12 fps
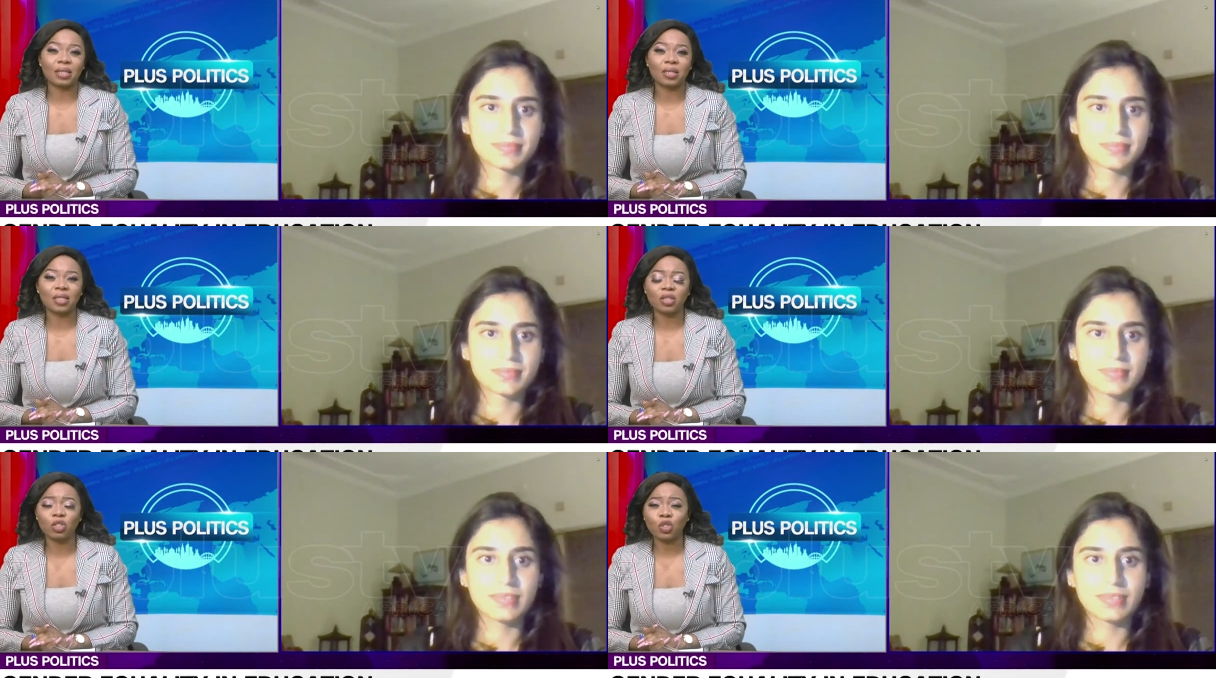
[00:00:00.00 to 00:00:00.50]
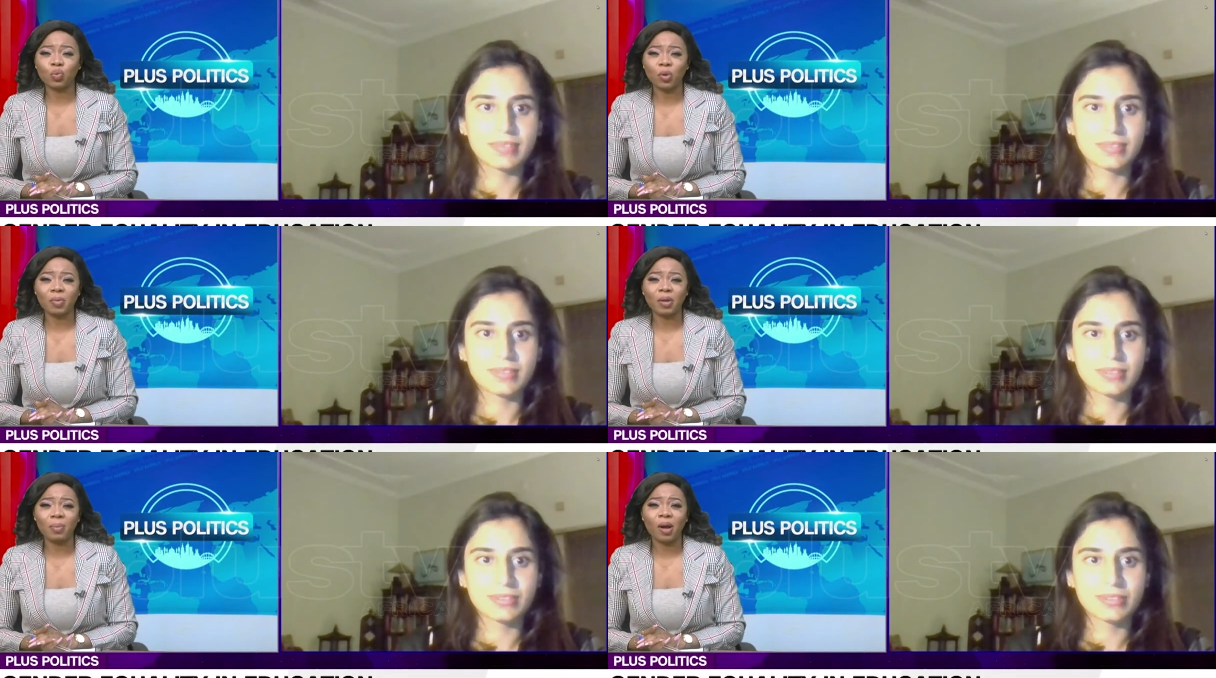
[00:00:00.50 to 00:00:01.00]
Speaker 1: Is it just
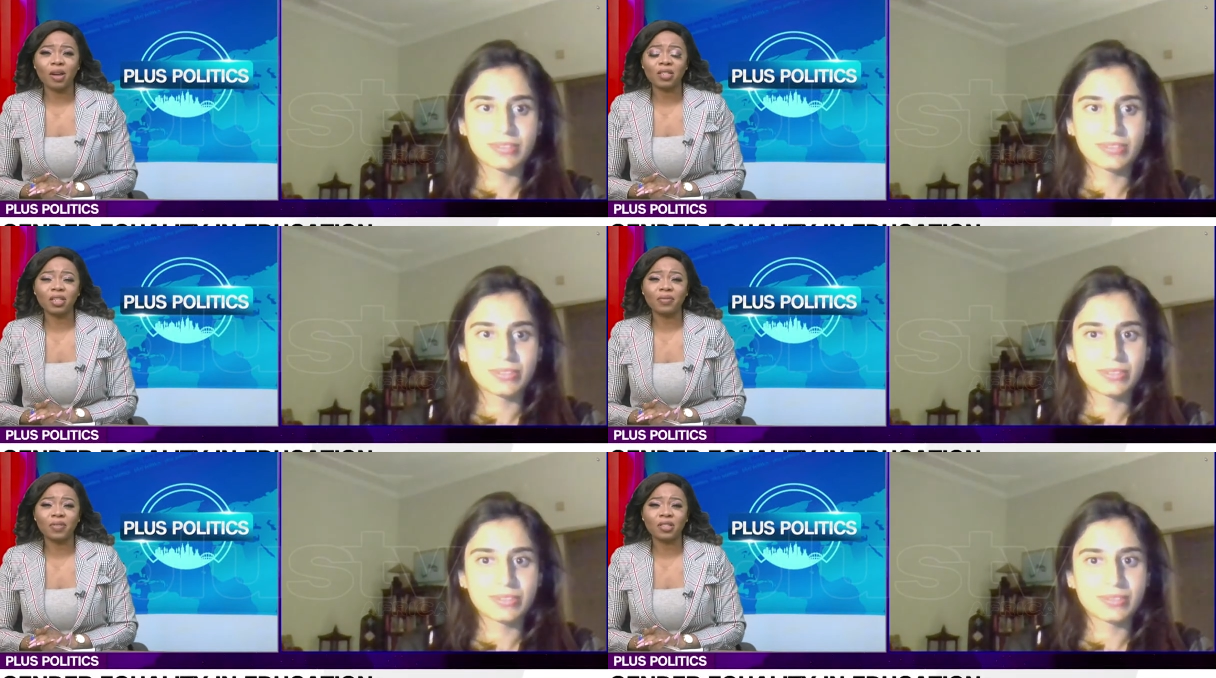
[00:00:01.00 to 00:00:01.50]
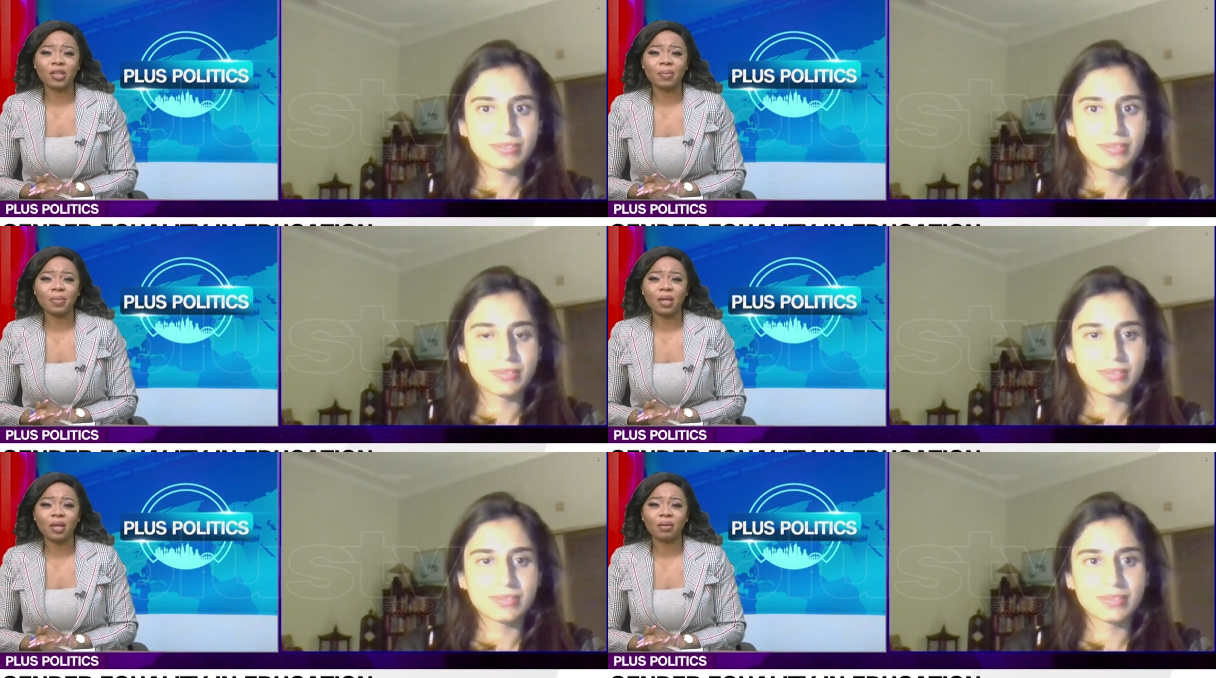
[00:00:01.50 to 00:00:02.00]
women marching for
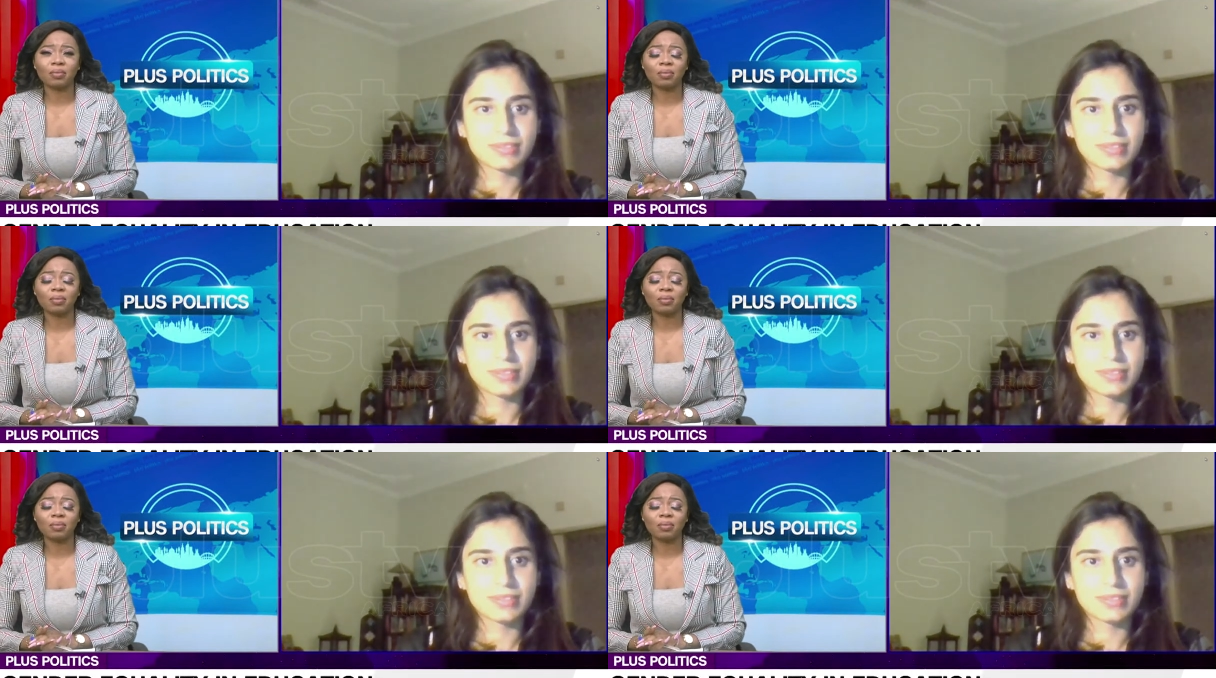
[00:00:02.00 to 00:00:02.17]
something?